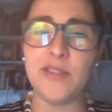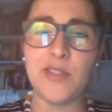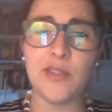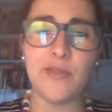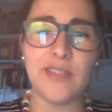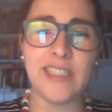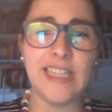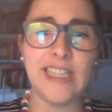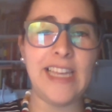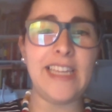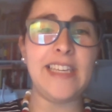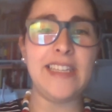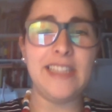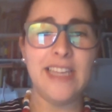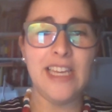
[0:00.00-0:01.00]
So it's like
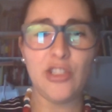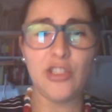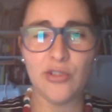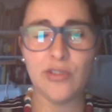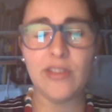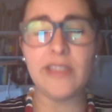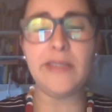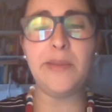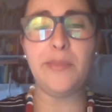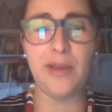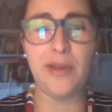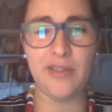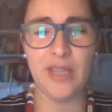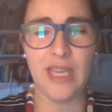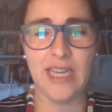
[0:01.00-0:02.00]
truly the
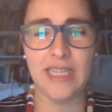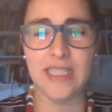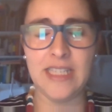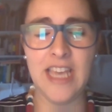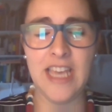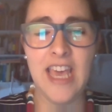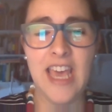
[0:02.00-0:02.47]
paradise.